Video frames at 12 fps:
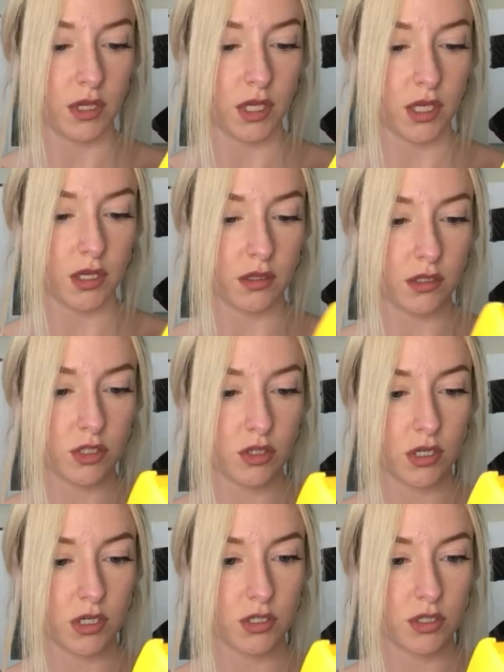And let's try
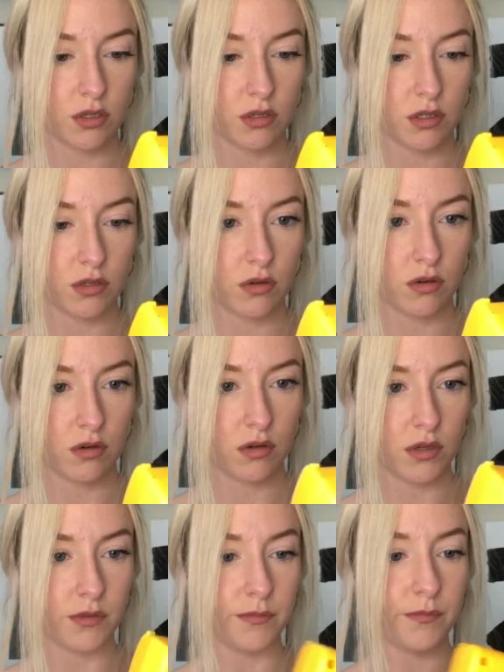to turn it on.